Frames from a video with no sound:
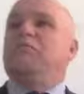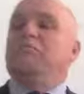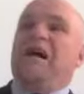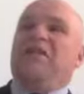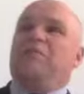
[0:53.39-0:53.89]

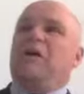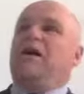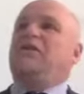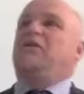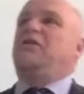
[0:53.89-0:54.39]

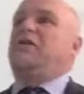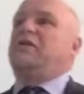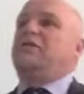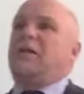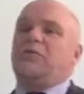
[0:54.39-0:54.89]
mathematical and
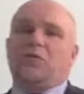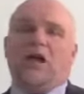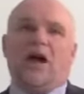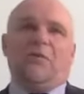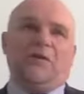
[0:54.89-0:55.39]

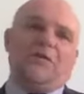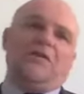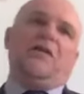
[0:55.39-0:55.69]
conceptual armor